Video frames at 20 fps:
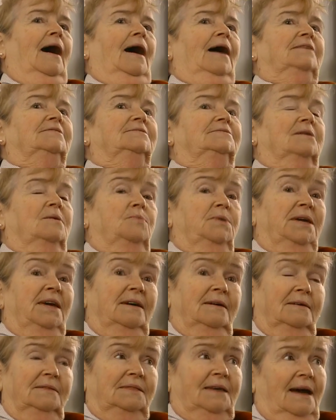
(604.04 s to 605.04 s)
And so we
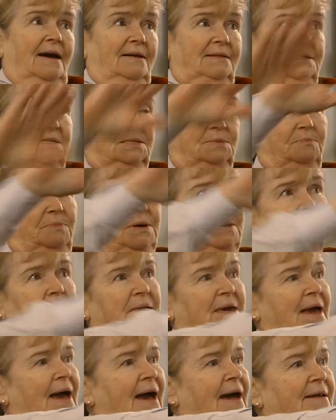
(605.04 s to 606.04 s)
hid. They had this big
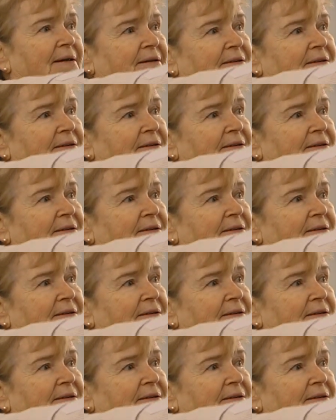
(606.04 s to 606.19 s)
piano,